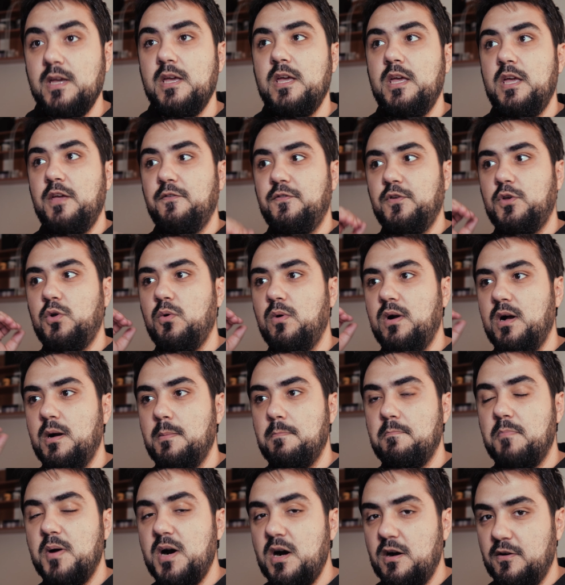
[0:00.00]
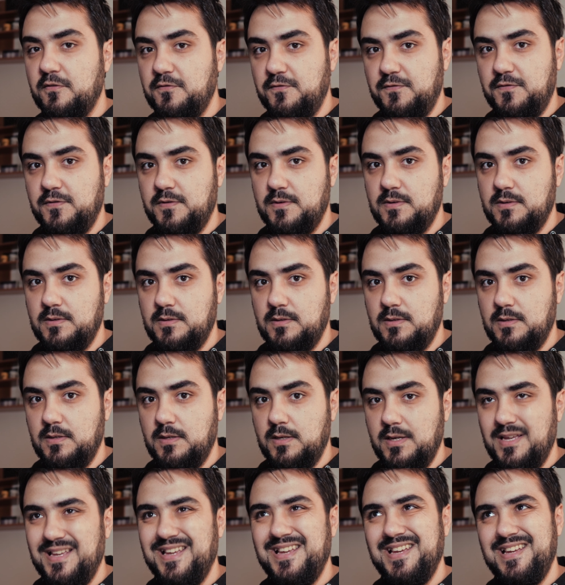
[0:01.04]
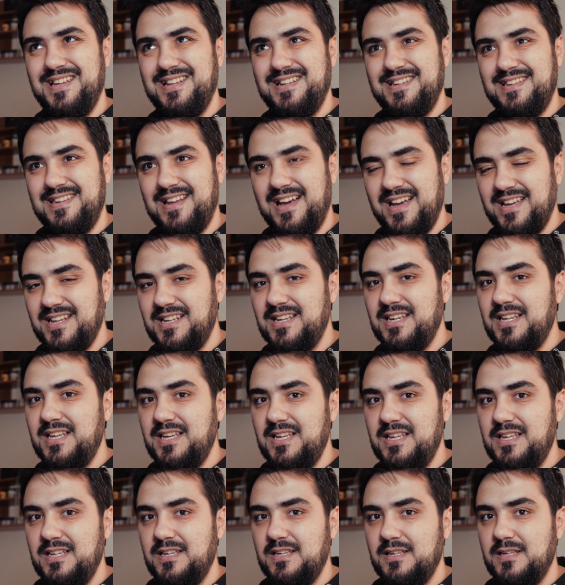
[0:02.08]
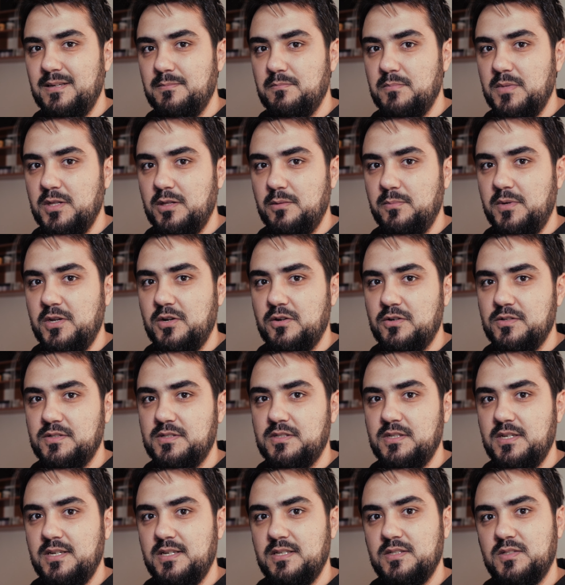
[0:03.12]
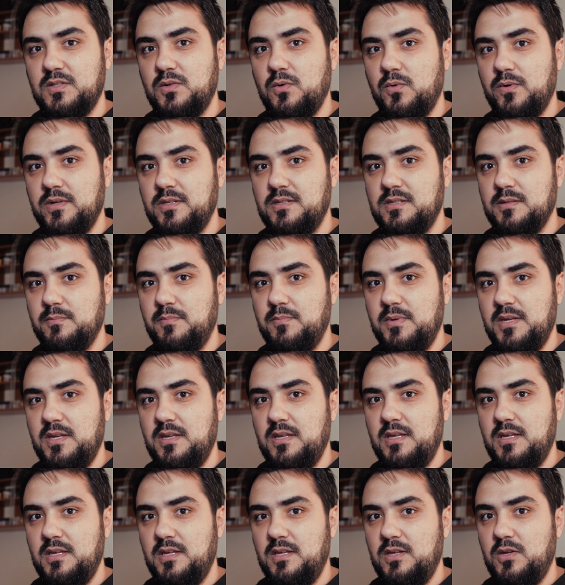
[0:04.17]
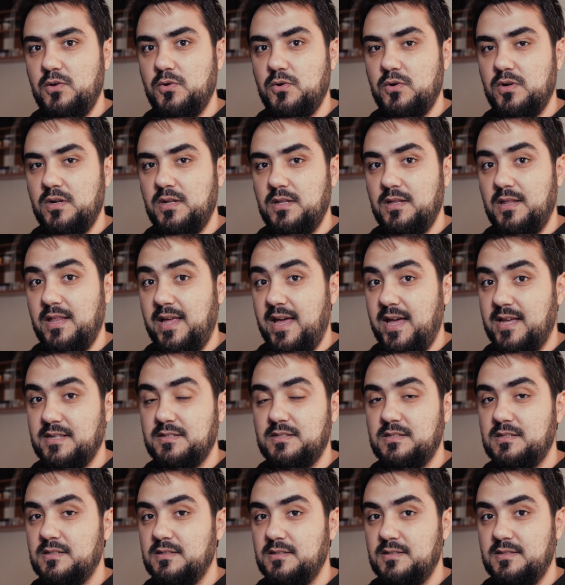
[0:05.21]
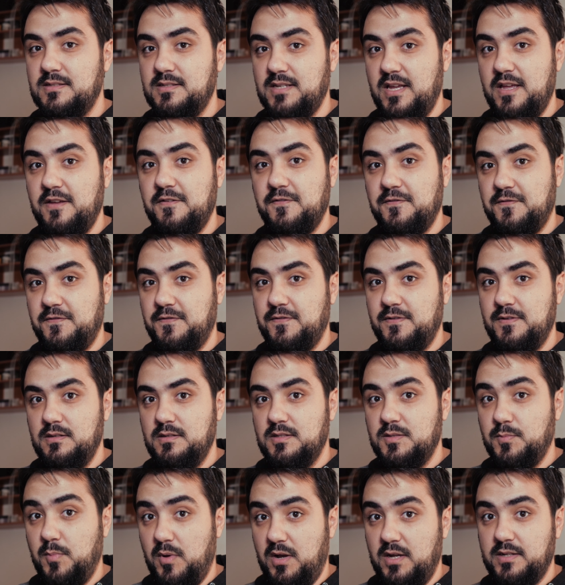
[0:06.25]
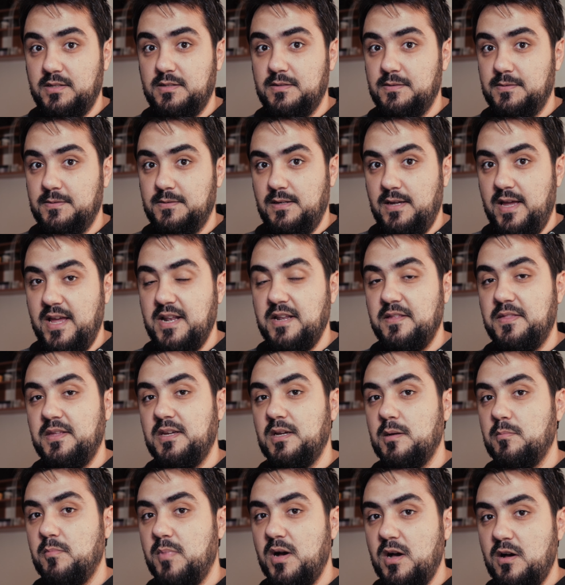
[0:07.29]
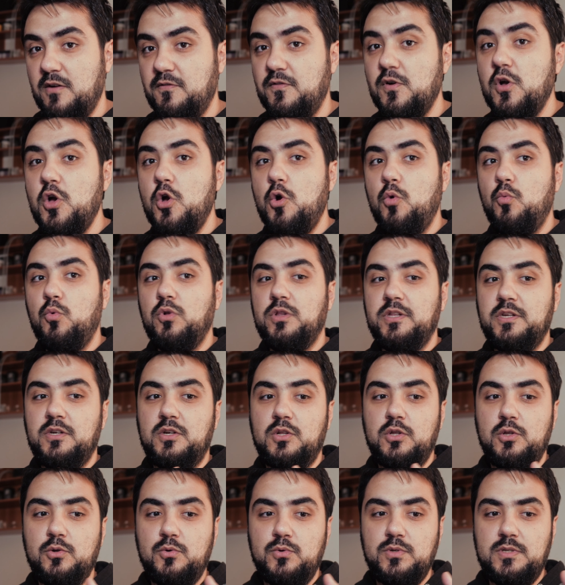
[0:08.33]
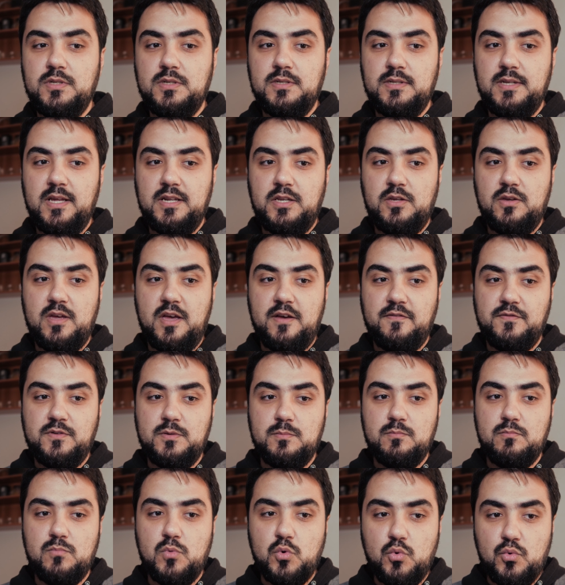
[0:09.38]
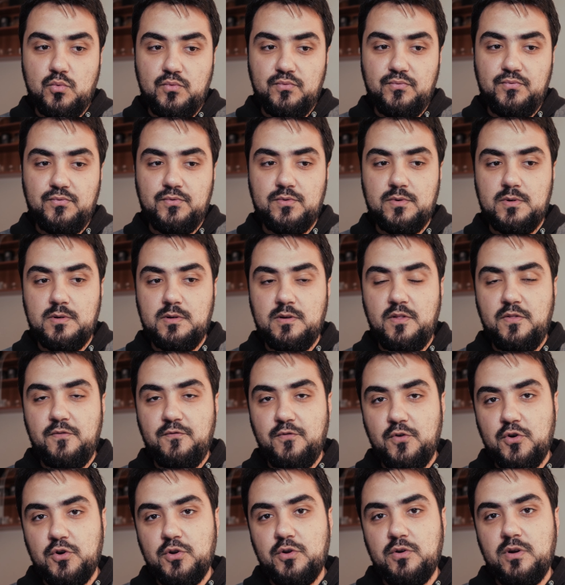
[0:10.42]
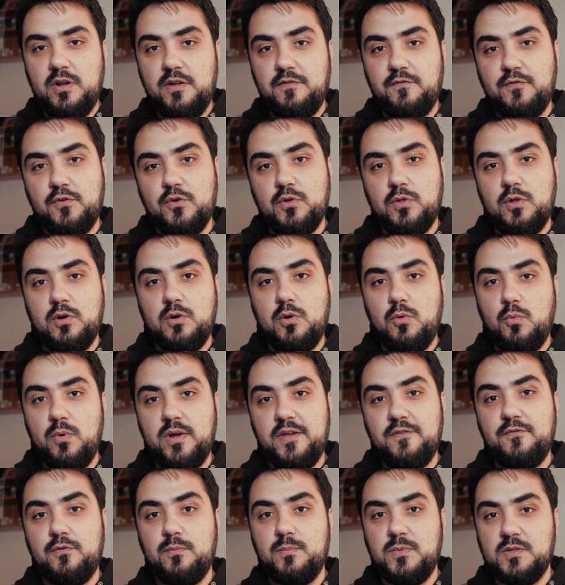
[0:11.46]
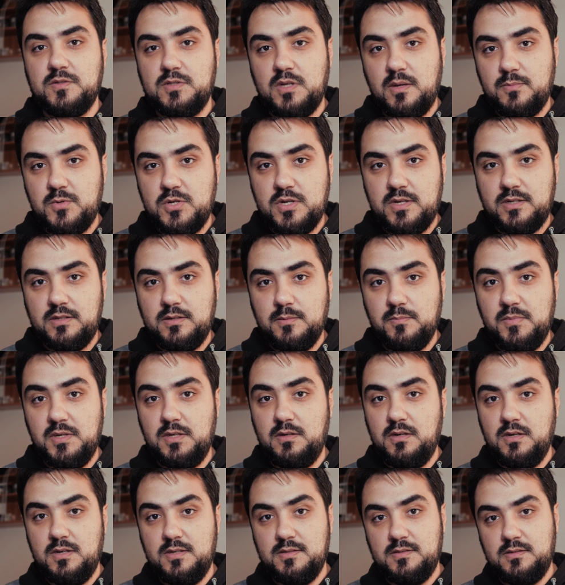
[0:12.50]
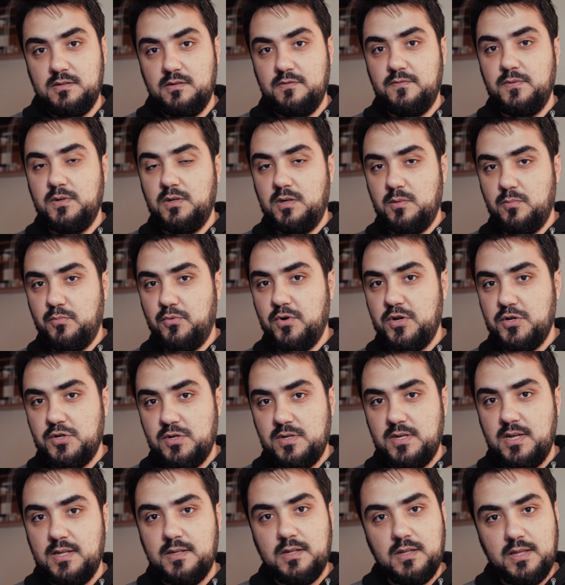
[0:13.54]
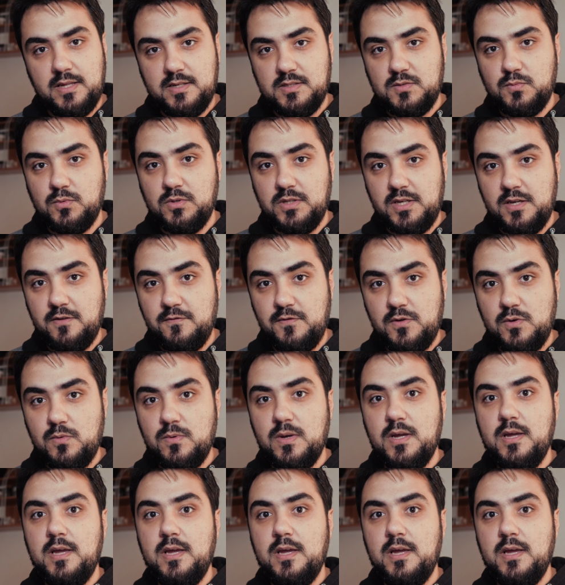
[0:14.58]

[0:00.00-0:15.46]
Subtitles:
If you go above 90 millimeters is going to be your last safe spot. Anything above will include that you have to move further and further away from the subject because of the compression that the lens will give you.